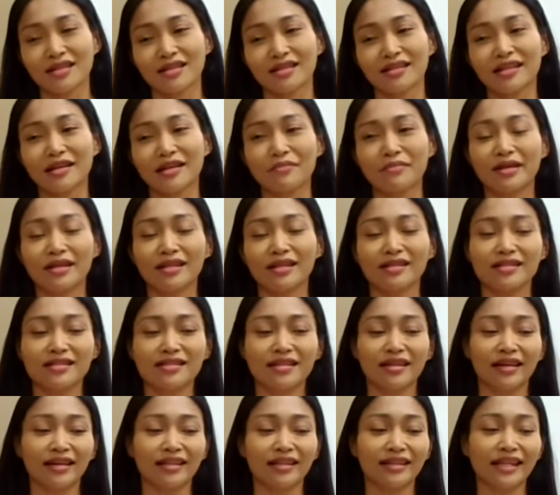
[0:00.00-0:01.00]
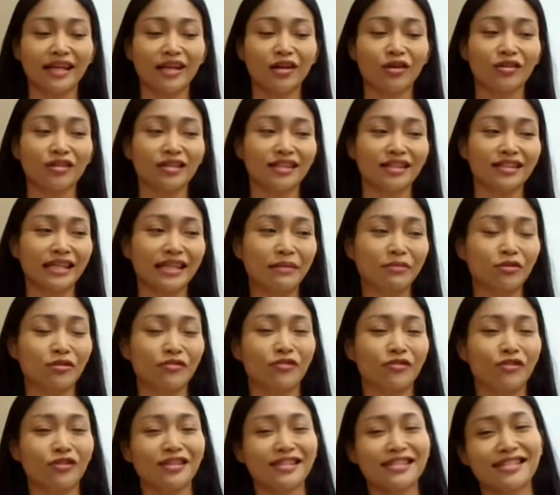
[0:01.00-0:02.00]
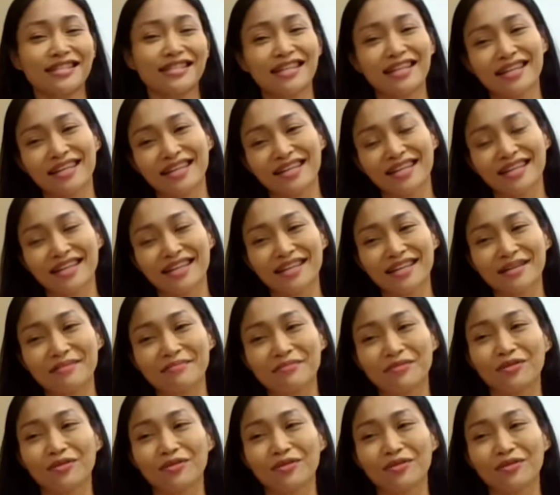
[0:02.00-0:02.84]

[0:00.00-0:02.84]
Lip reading: That means I take longer time to fall asleep,